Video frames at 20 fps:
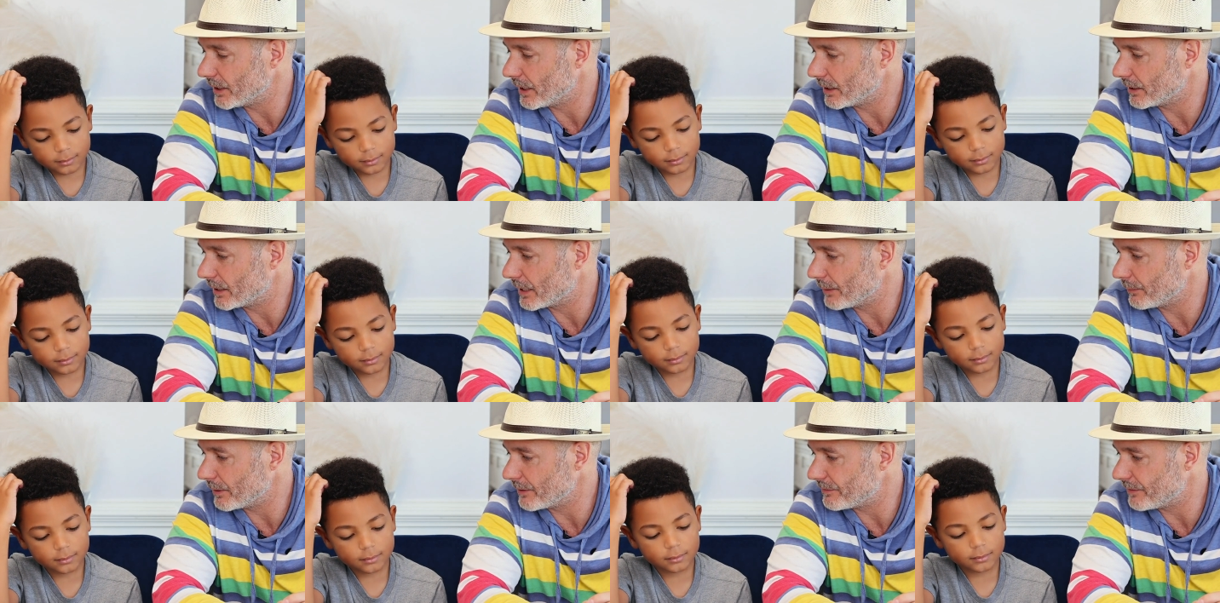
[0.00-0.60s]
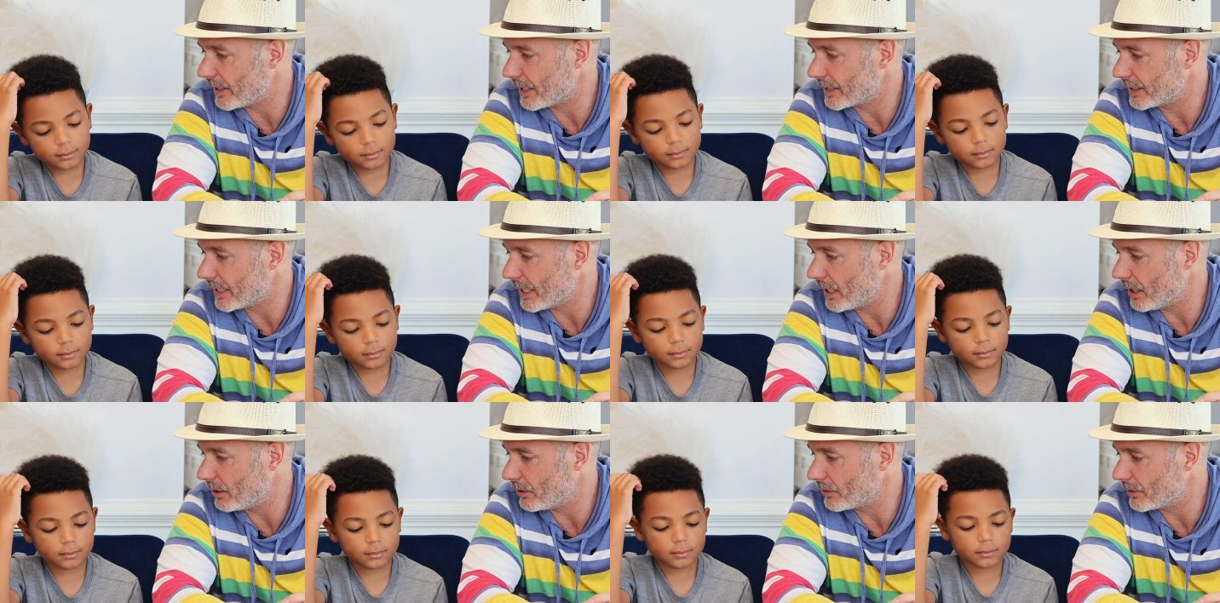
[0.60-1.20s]
Speaker 1: said, can we
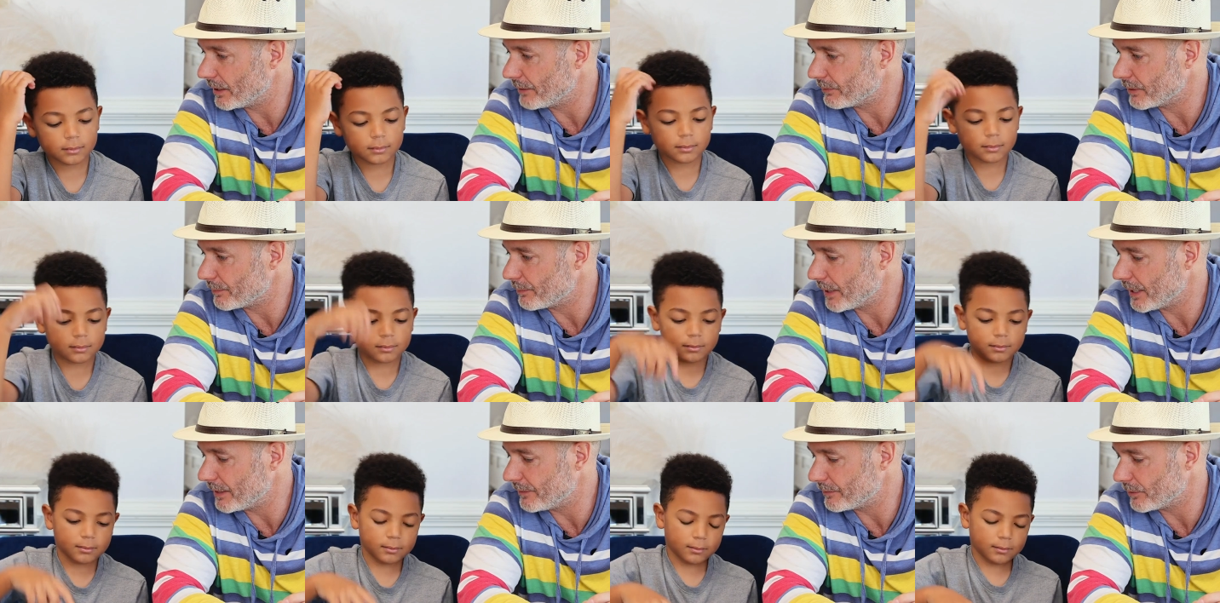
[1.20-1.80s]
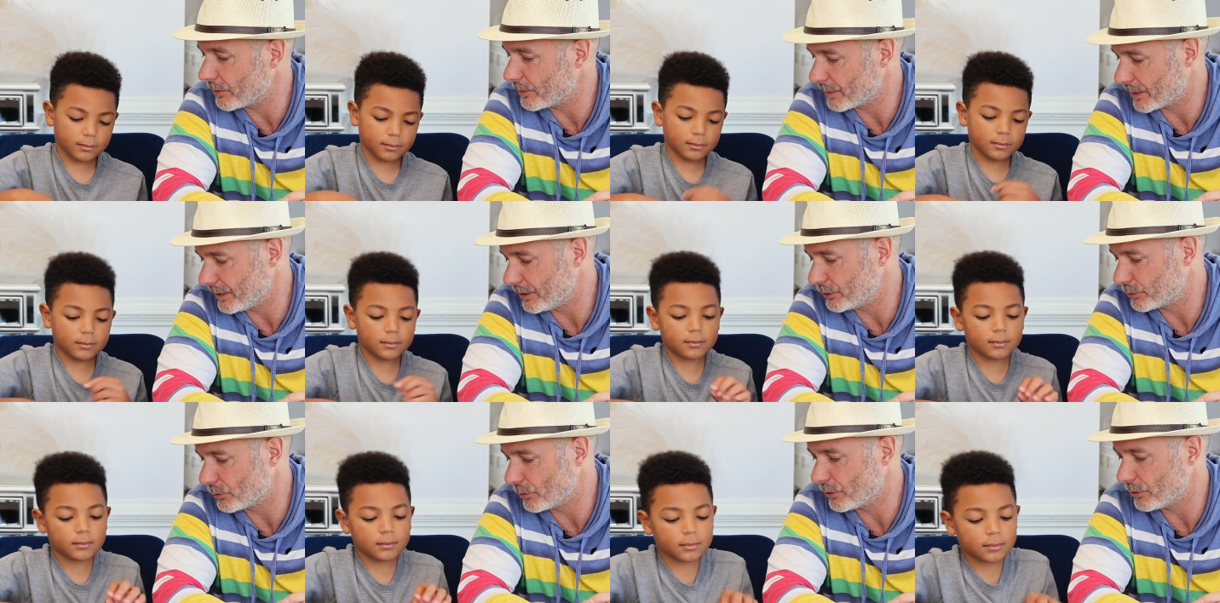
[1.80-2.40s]
find out if we paid for
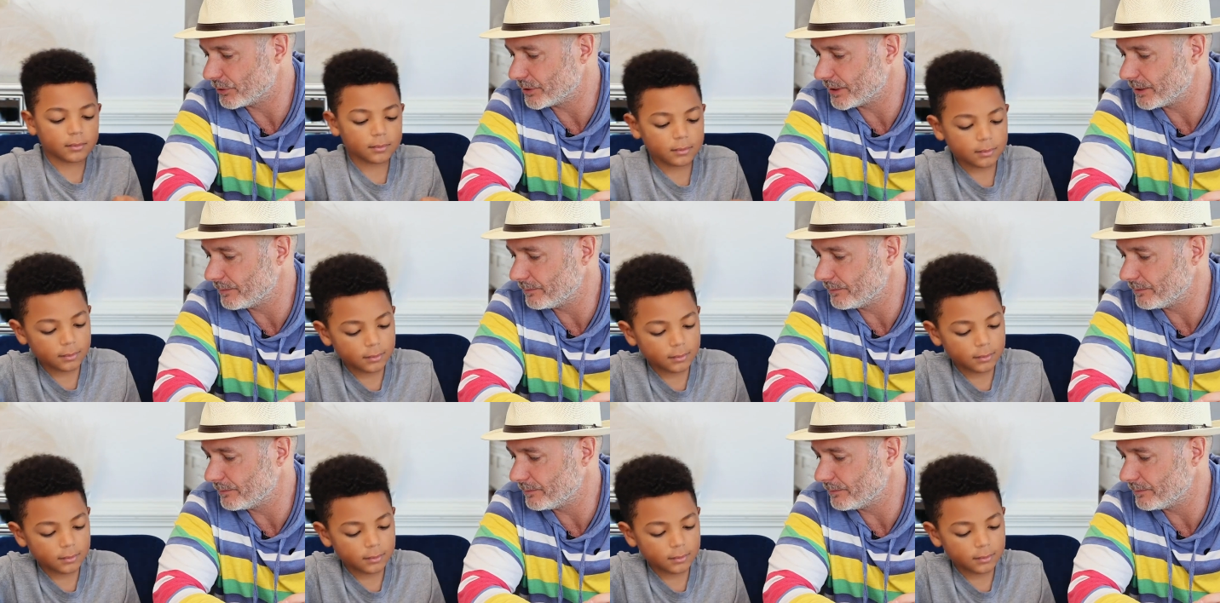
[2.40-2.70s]
them? Can you screw those